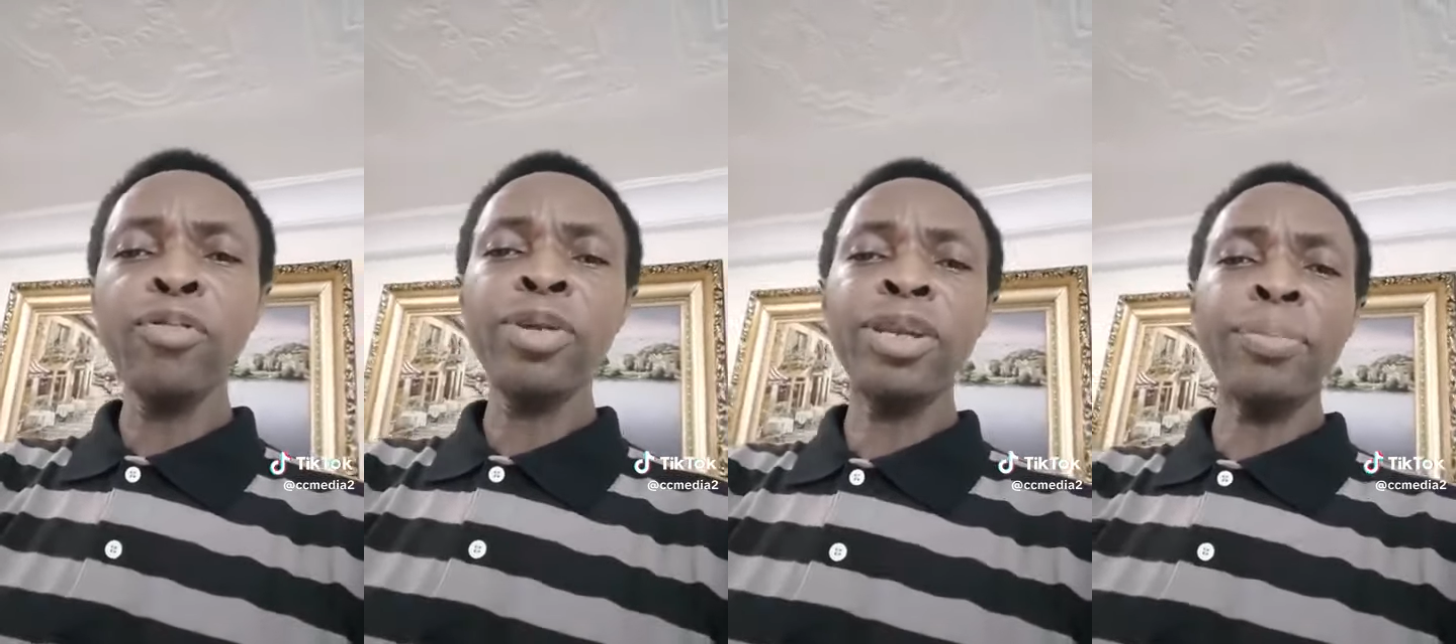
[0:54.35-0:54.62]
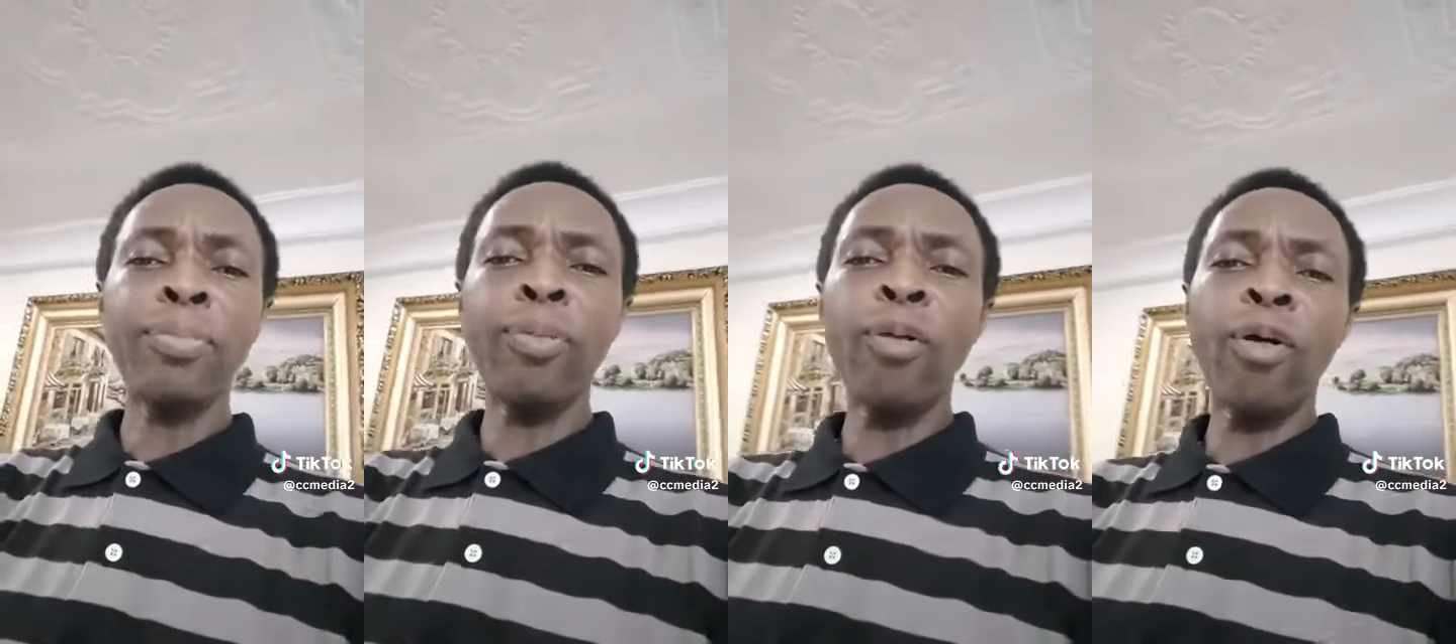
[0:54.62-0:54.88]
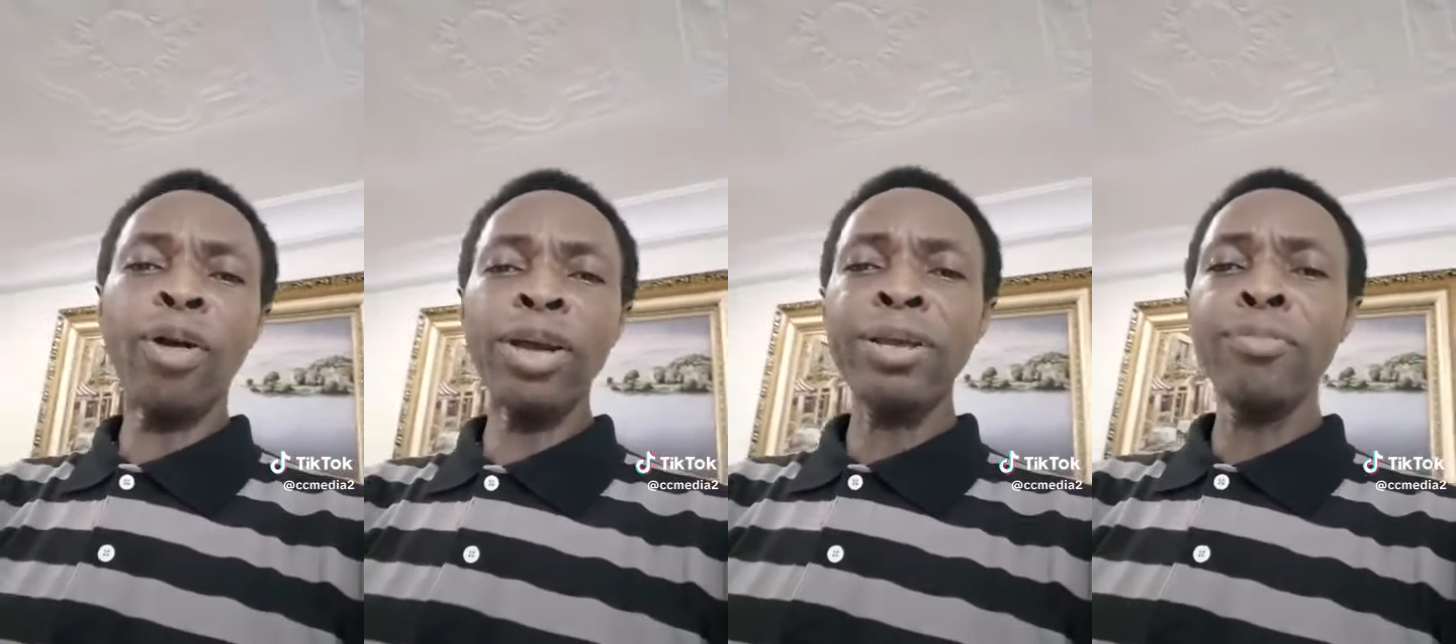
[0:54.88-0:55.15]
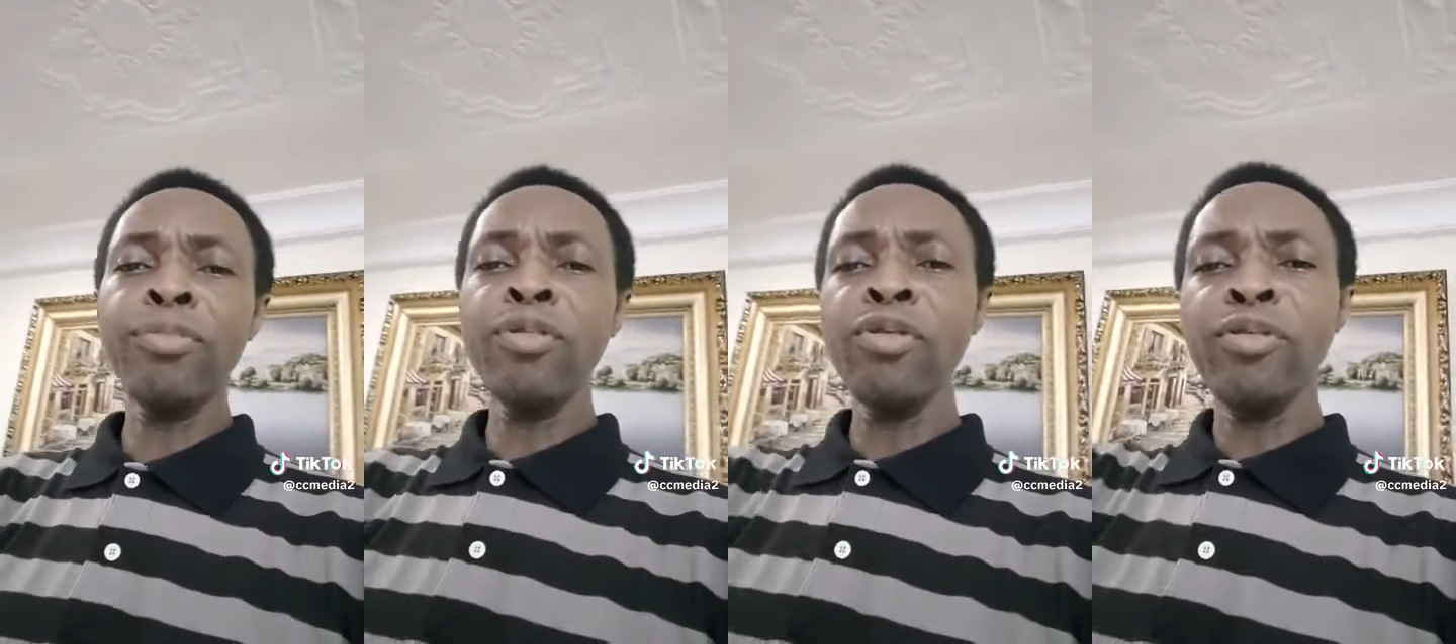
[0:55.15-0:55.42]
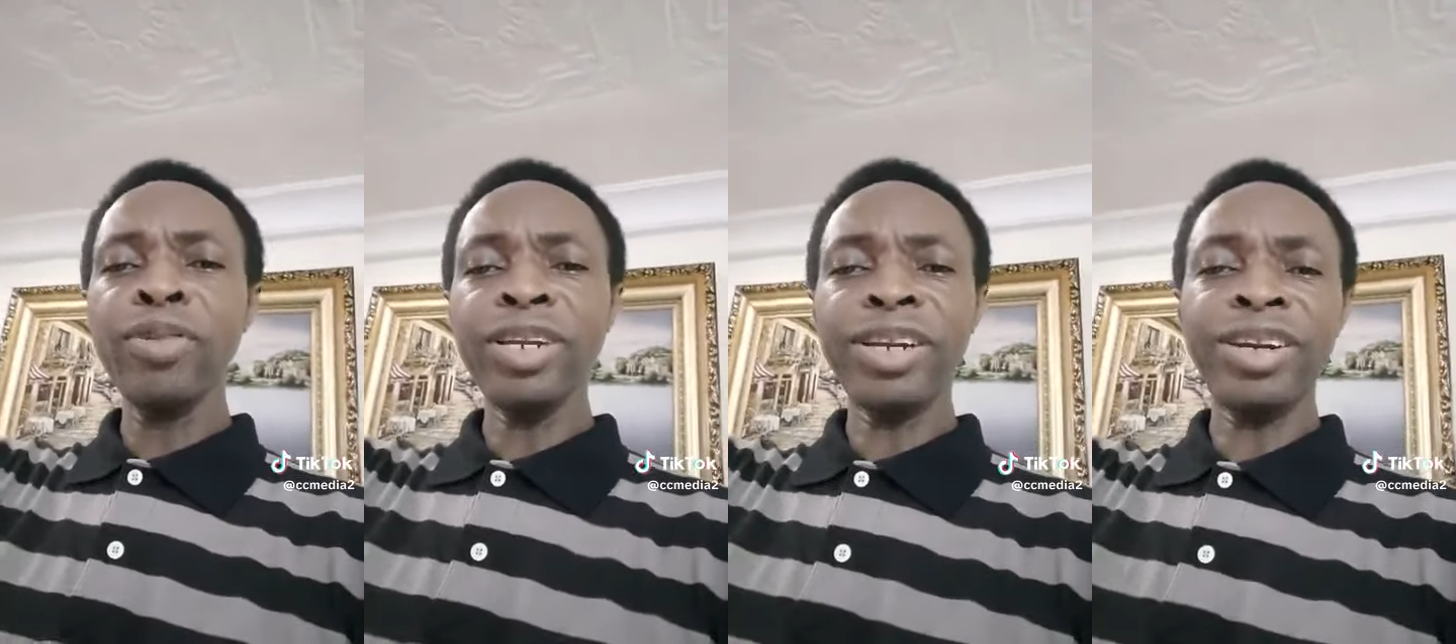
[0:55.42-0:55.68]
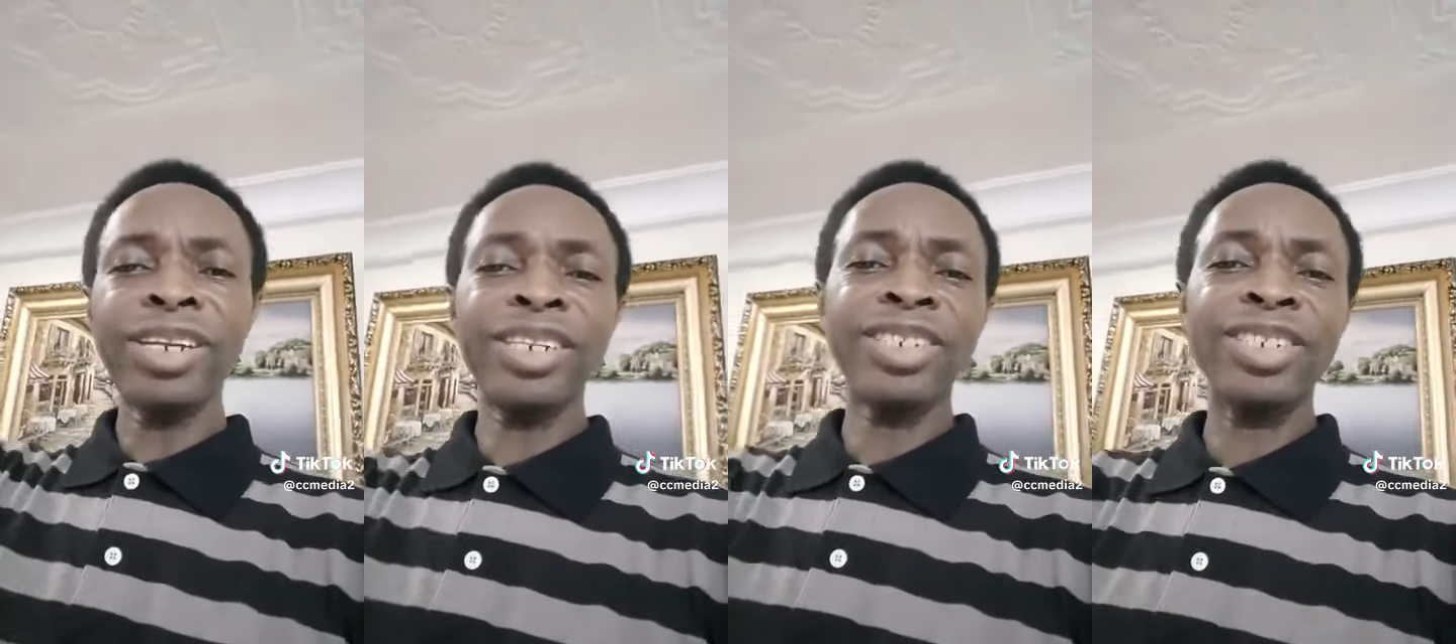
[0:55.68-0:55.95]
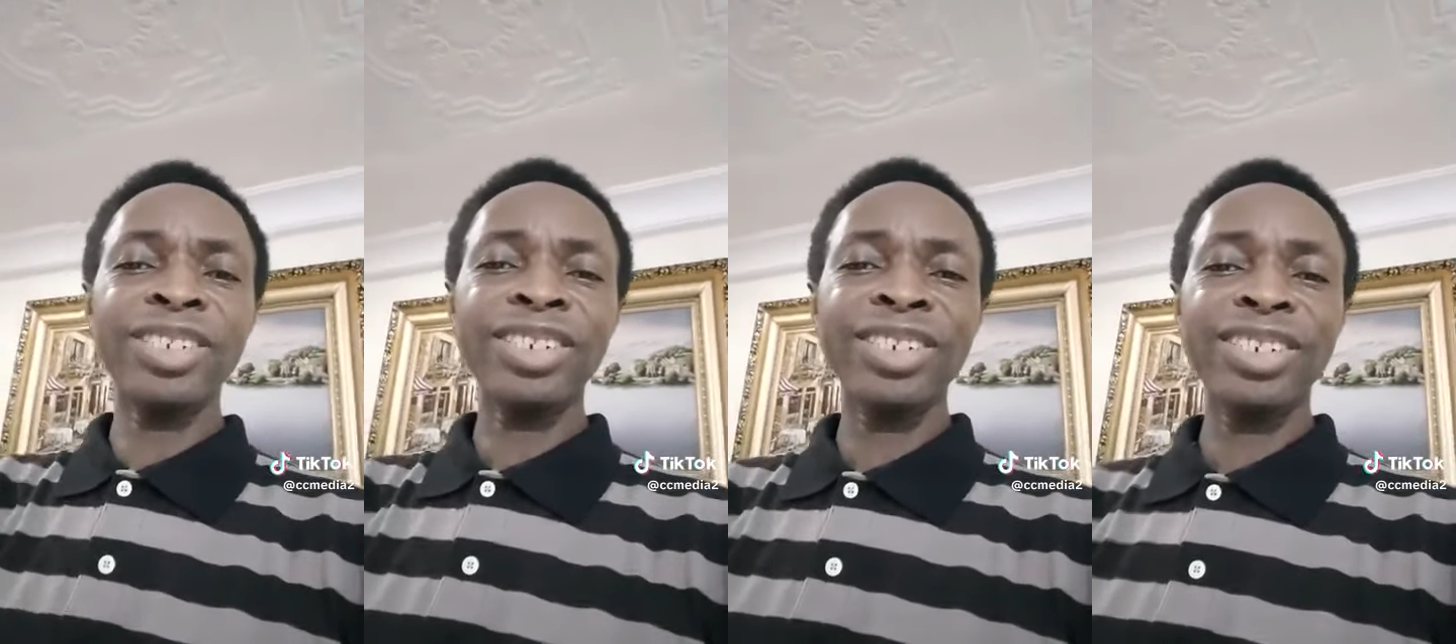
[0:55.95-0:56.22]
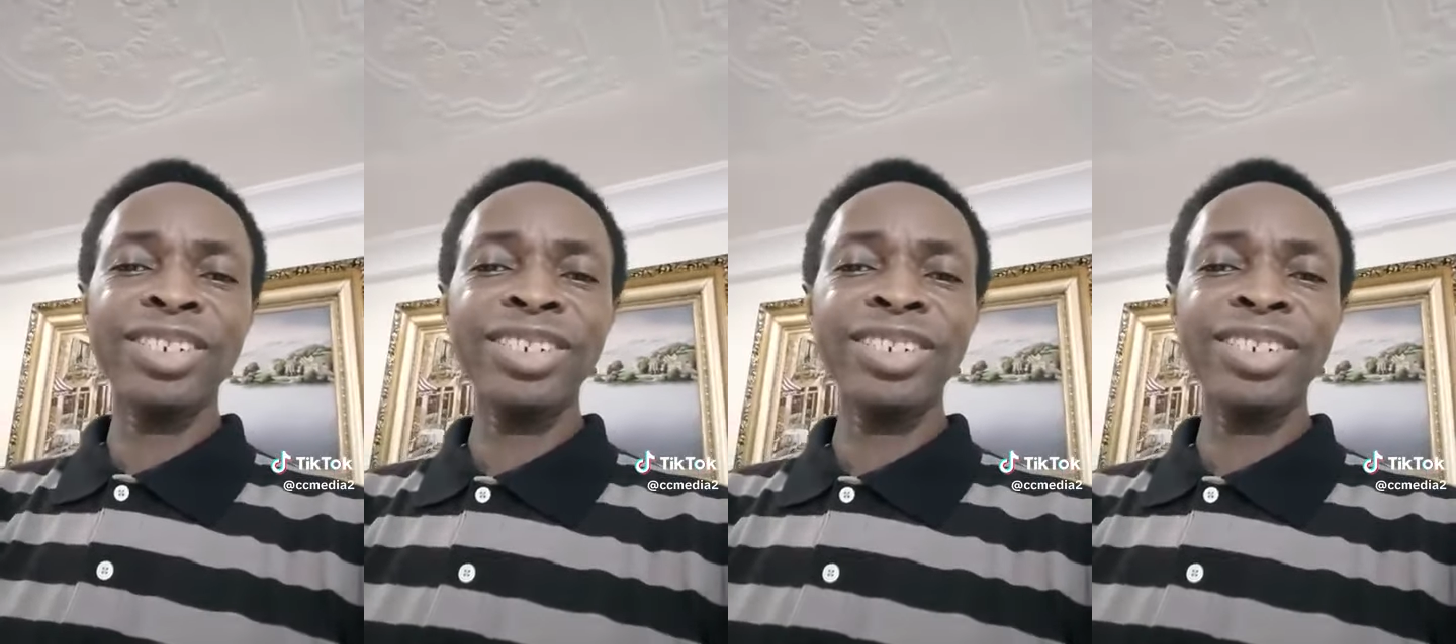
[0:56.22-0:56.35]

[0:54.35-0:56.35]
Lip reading: with the poor. He moves with the rich.